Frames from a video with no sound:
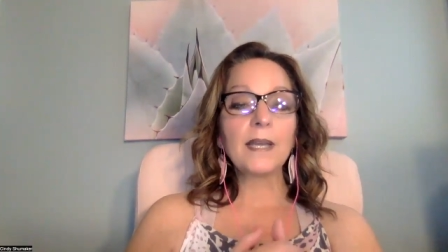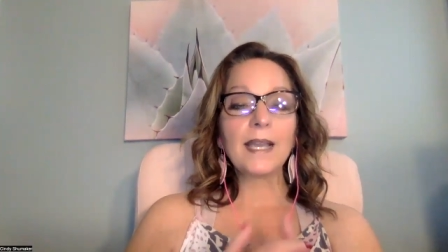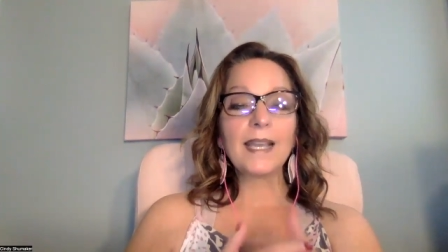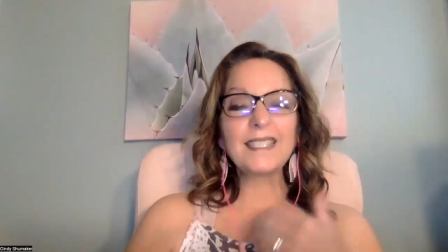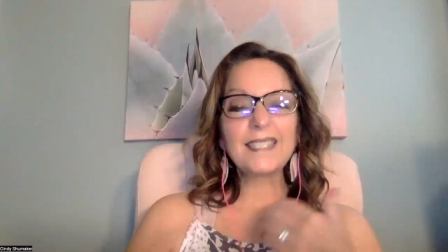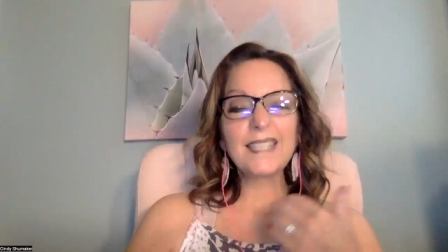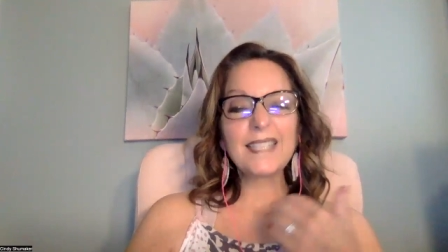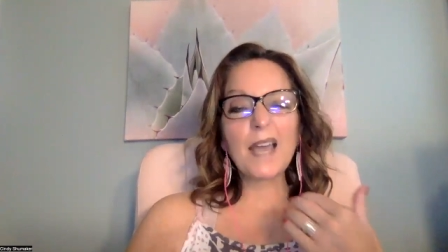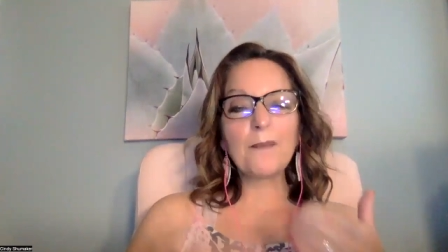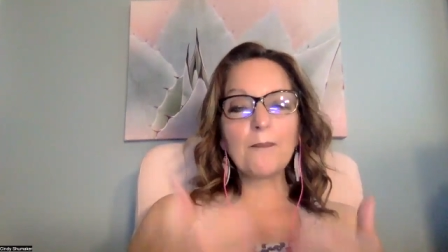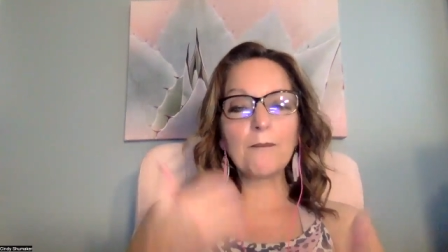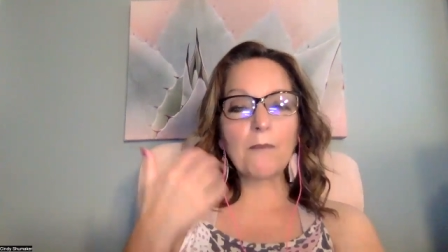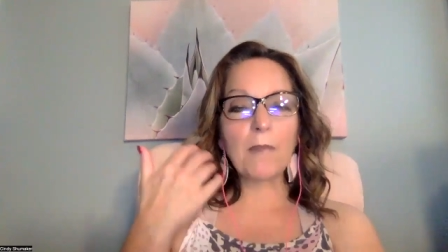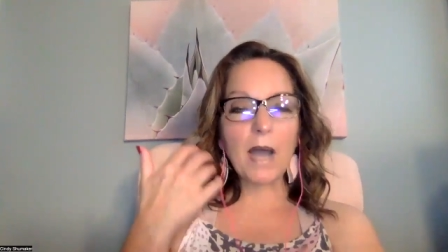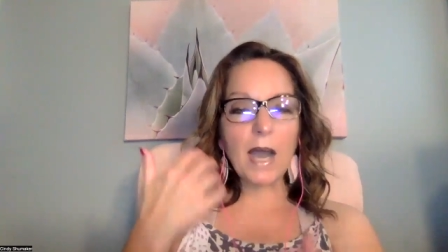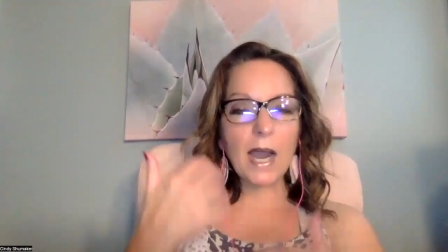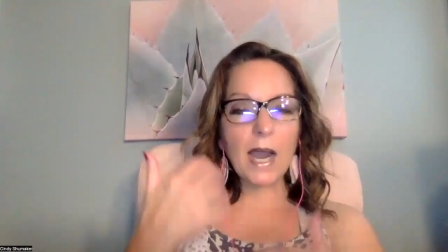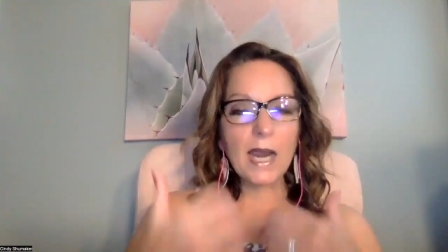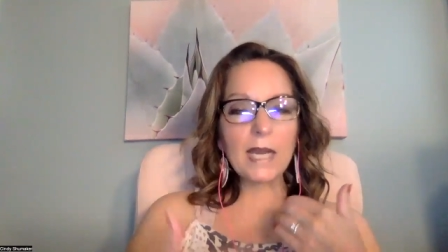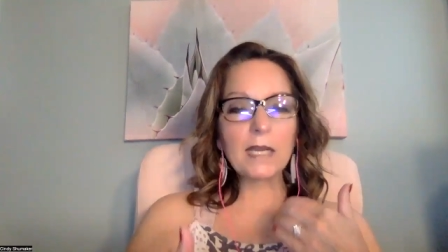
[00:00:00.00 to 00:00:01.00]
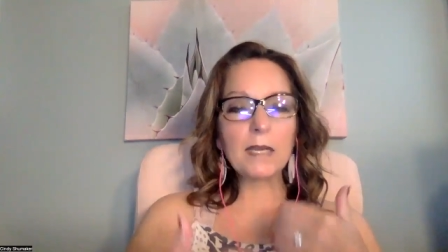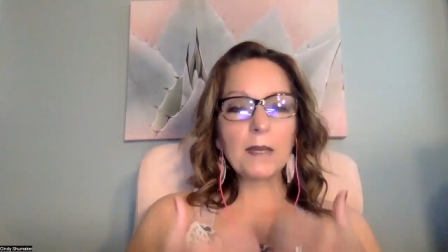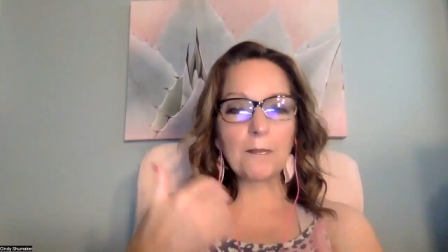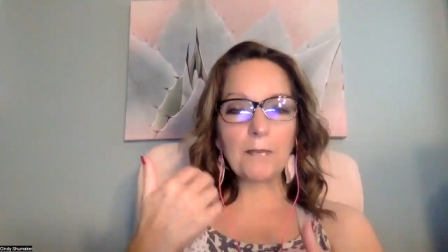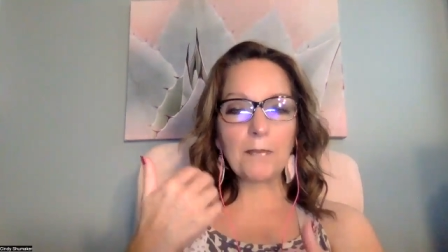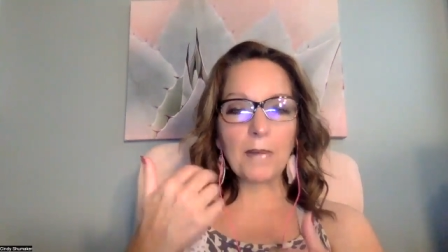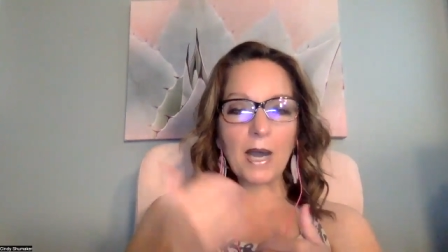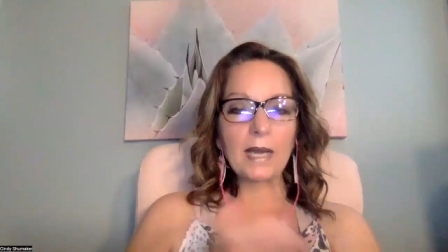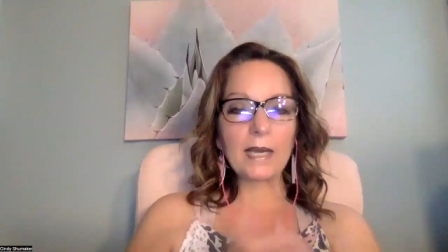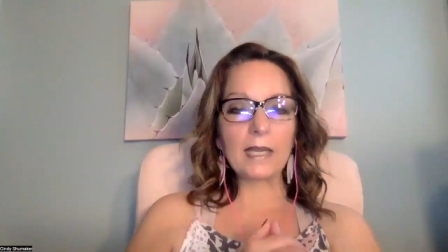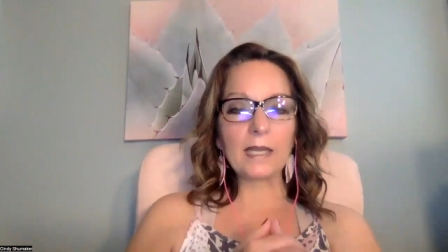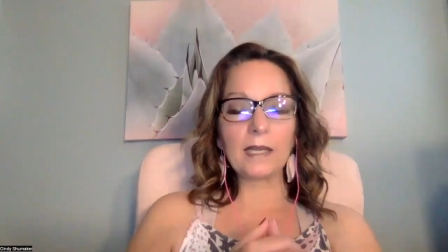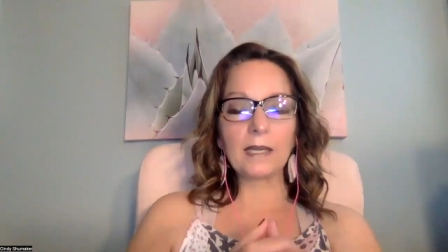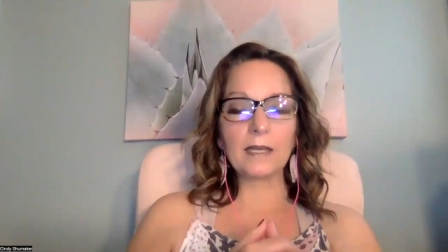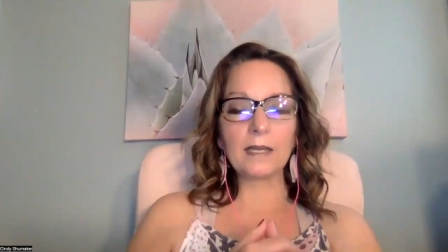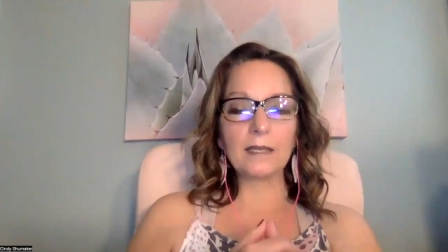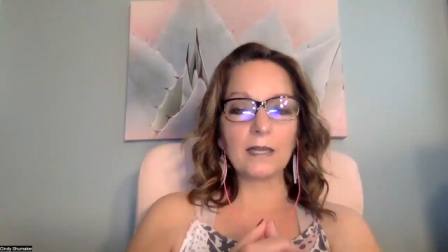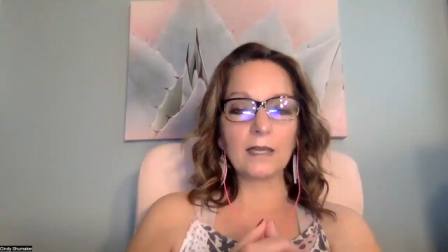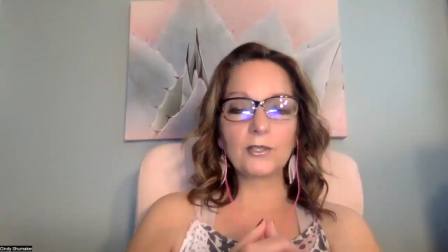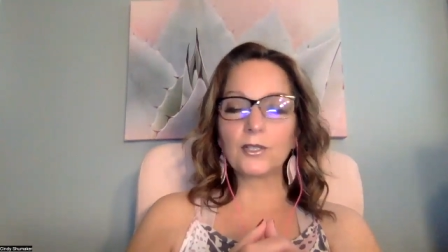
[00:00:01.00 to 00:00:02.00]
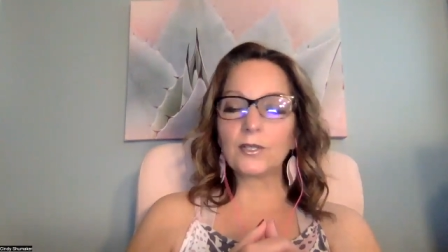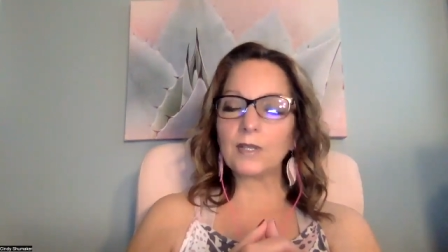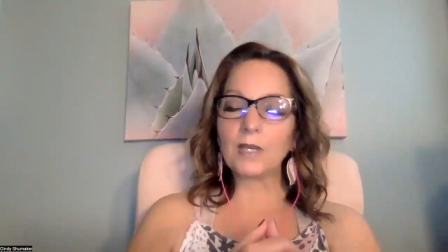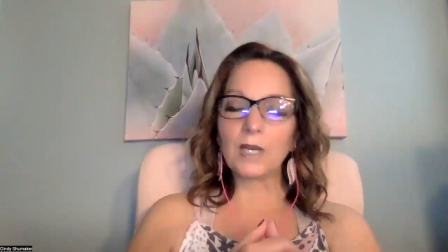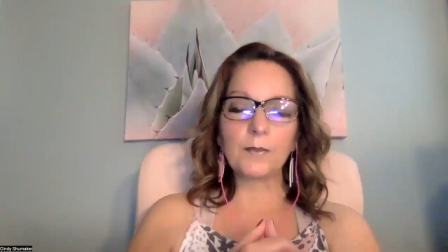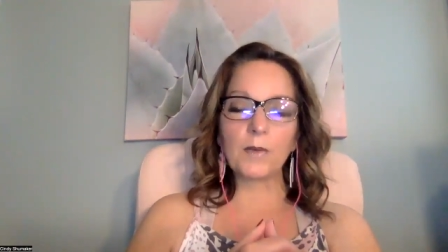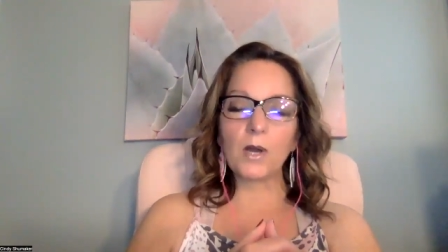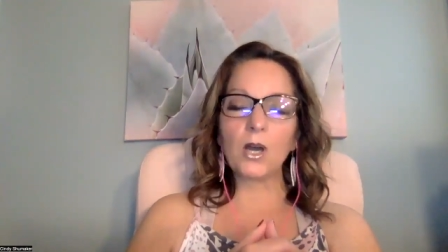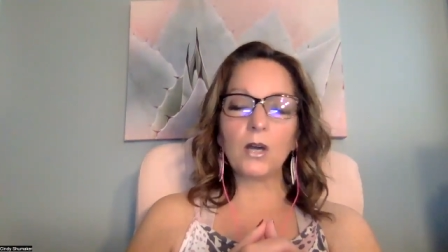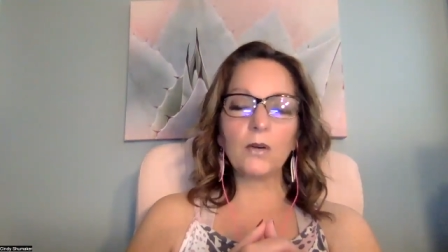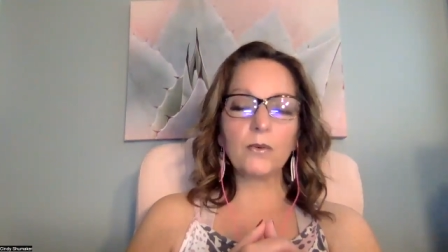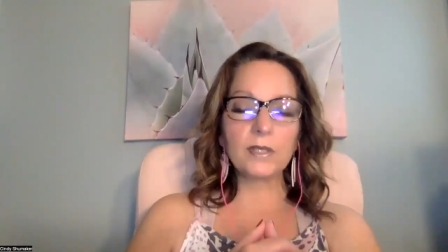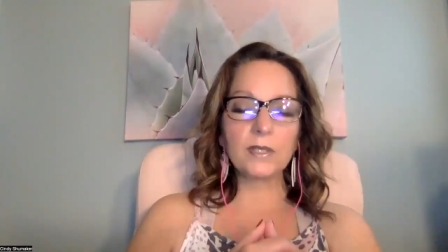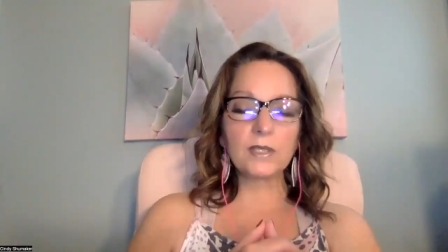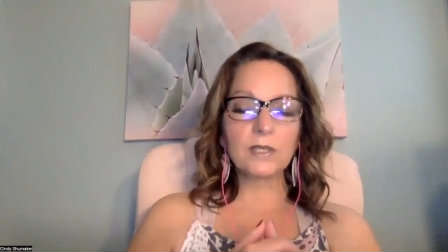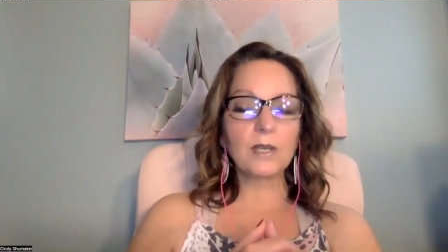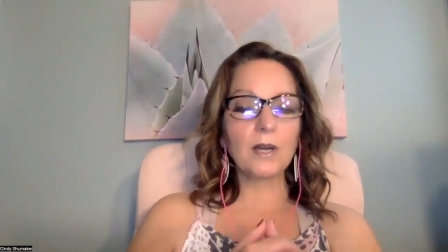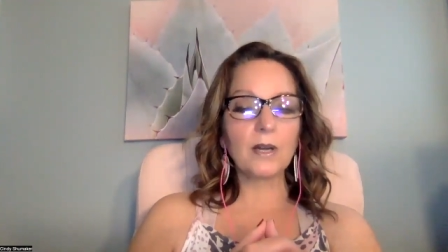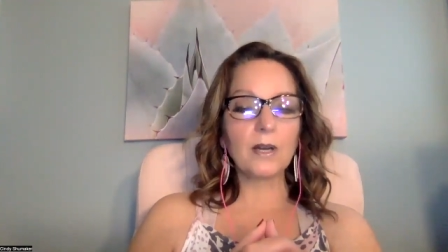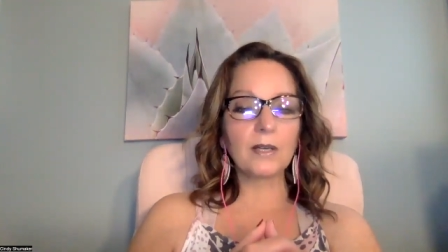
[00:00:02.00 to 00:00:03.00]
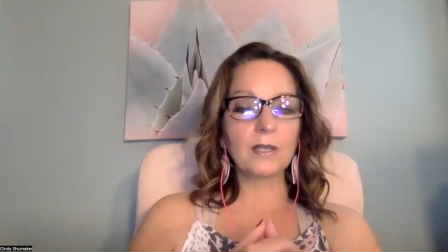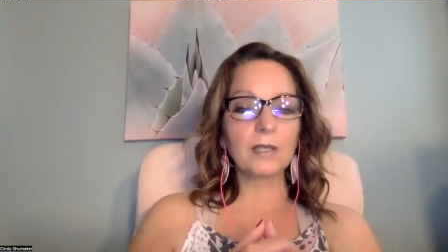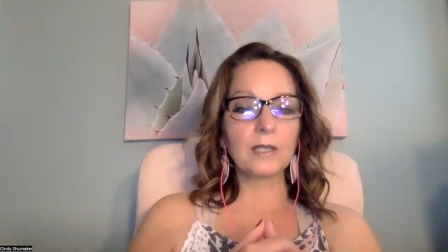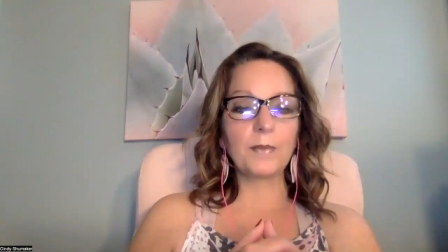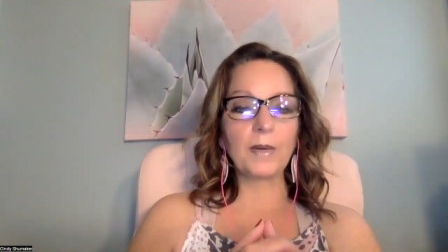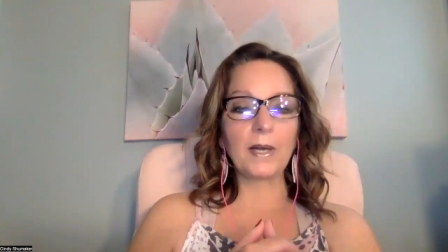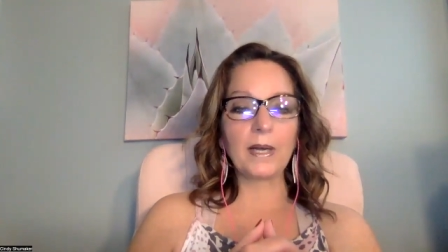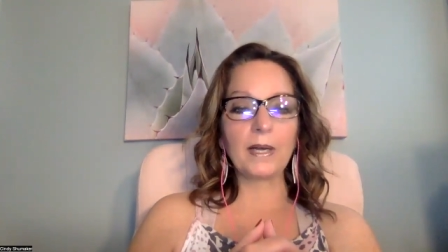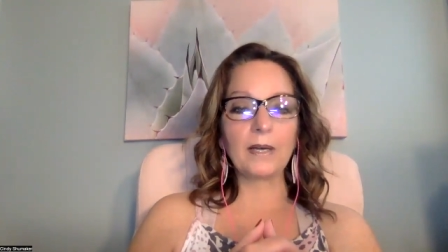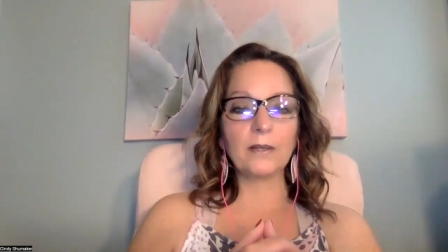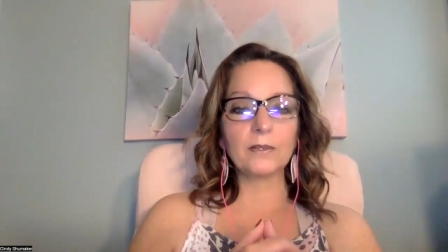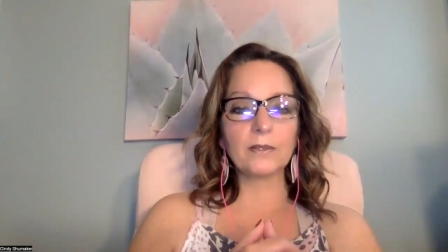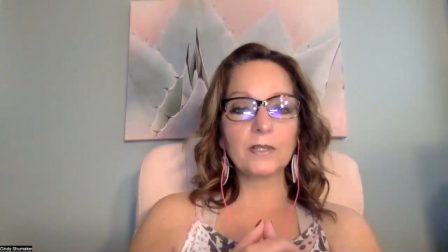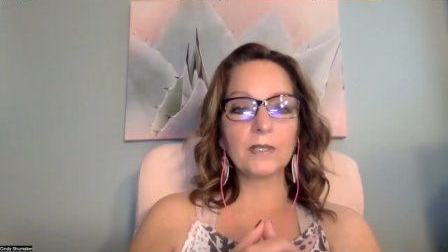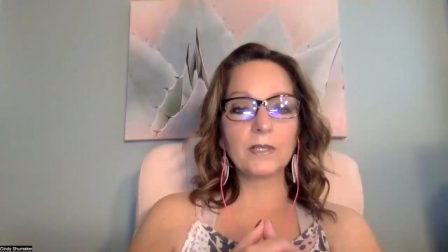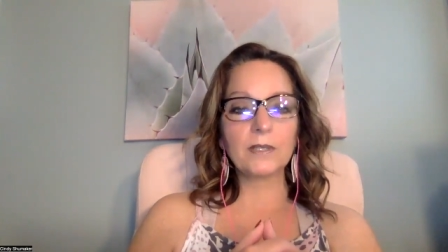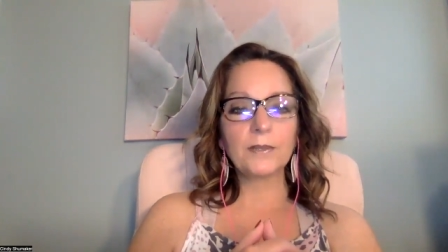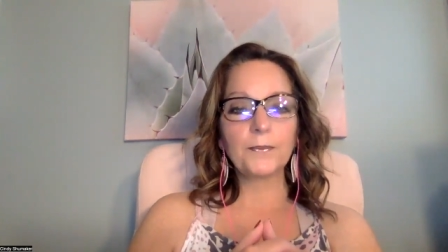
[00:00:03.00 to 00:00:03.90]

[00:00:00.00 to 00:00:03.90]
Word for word: It's that mind-body connection that I'm always talking about.